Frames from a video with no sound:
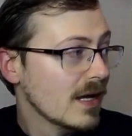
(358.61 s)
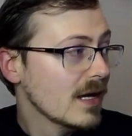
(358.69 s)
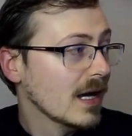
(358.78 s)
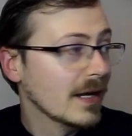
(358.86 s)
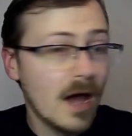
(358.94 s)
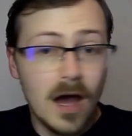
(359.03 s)

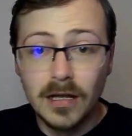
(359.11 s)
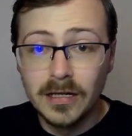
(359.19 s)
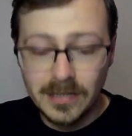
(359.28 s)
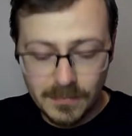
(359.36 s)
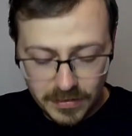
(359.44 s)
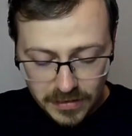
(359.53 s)
and
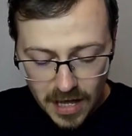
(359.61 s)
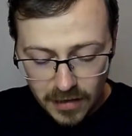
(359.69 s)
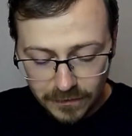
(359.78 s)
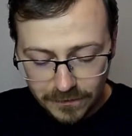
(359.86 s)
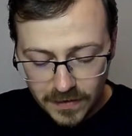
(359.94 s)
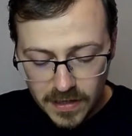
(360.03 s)
Harland
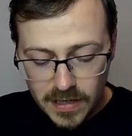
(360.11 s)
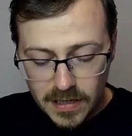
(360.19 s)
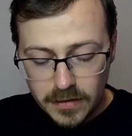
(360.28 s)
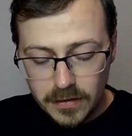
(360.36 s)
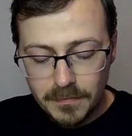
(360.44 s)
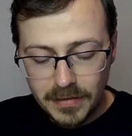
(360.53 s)
himself
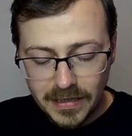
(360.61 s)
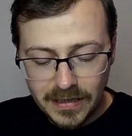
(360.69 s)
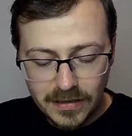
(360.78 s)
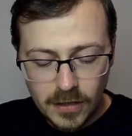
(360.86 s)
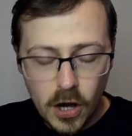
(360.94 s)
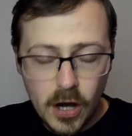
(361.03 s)
simply
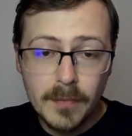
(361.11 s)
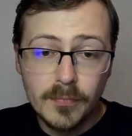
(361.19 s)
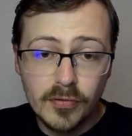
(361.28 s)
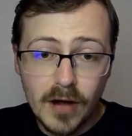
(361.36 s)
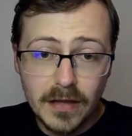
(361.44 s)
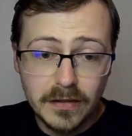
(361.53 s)
did not
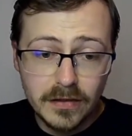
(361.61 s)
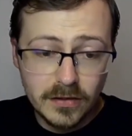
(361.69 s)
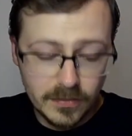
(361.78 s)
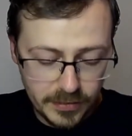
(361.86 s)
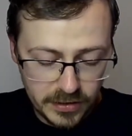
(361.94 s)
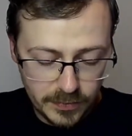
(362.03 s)
impress the
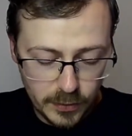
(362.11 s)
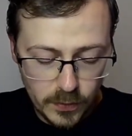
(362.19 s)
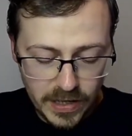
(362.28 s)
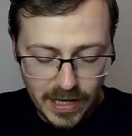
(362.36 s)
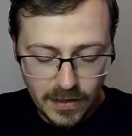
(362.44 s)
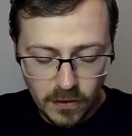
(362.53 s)
W W
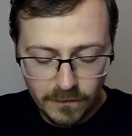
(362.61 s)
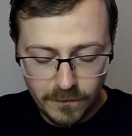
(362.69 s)
E enough